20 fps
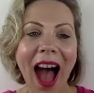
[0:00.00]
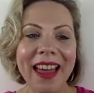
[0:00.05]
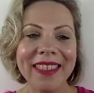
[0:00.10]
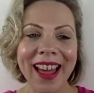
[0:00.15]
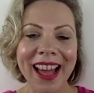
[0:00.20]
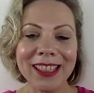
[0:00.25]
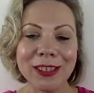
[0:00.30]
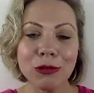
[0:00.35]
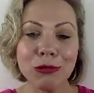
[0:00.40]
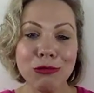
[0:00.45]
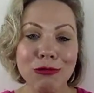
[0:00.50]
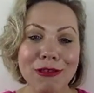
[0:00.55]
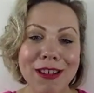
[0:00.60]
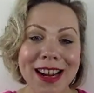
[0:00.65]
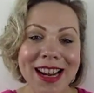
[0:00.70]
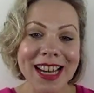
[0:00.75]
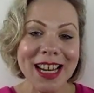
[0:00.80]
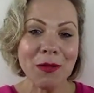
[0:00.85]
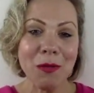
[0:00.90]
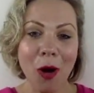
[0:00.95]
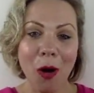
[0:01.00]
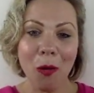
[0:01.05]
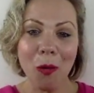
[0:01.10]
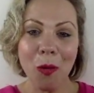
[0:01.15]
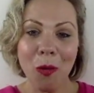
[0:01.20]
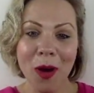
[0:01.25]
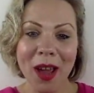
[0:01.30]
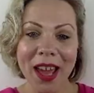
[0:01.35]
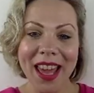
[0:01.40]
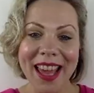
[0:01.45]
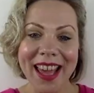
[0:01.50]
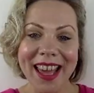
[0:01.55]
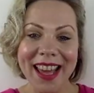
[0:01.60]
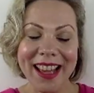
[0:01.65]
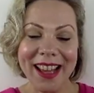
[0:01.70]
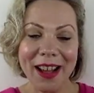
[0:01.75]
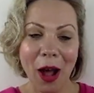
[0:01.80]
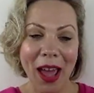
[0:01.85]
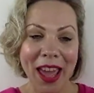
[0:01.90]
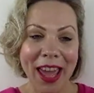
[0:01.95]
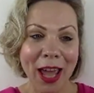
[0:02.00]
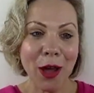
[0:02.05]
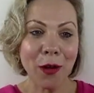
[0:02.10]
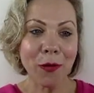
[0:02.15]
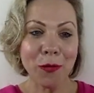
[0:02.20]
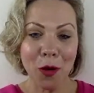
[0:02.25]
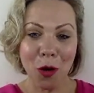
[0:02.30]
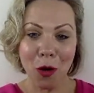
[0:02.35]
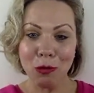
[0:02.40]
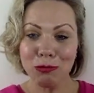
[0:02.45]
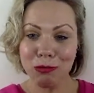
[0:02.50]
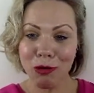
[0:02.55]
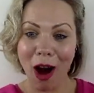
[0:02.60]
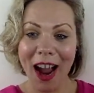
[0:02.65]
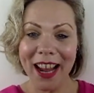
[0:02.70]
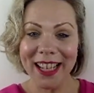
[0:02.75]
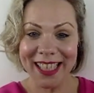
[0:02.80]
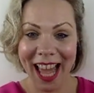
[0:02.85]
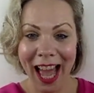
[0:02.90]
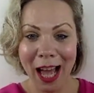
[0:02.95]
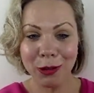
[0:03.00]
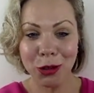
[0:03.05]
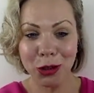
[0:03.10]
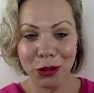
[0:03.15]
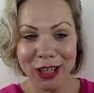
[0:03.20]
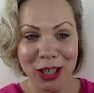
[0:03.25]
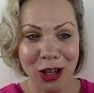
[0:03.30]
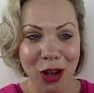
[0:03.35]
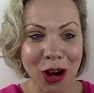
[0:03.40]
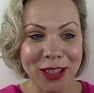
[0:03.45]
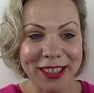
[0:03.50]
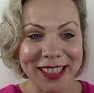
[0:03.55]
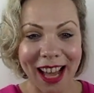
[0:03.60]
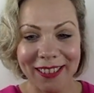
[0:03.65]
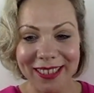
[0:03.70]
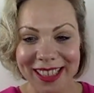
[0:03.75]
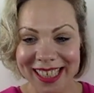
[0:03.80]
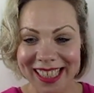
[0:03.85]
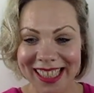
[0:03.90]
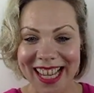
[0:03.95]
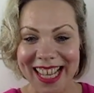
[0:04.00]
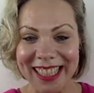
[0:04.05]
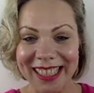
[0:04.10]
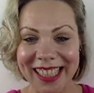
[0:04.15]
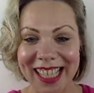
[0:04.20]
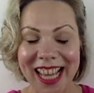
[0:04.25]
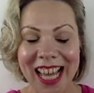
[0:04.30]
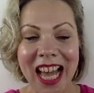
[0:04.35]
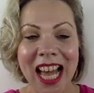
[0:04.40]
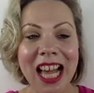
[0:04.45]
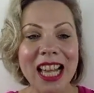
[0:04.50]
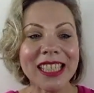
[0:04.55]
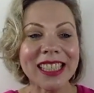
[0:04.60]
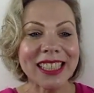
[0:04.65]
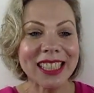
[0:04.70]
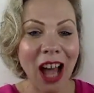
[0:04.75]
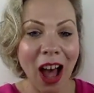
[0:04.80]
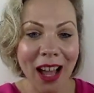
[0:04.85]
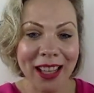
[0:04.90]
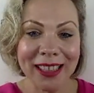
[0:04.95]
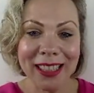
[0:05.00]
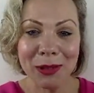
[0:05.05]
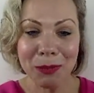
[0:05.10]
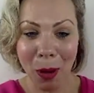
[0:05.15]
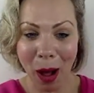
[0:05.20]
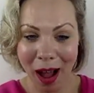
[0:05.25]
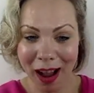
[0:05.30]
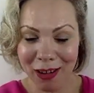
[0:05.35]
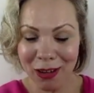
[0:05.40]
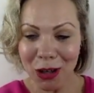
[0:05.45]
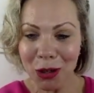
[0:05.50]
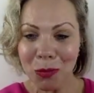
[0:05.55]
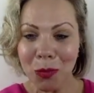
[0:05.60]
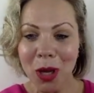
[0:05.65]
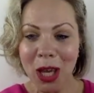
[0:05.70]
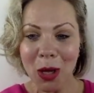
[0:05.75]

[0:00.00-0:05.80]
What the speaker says: and that's really what we're here for right now during lockdown, isn't it? To start inspiring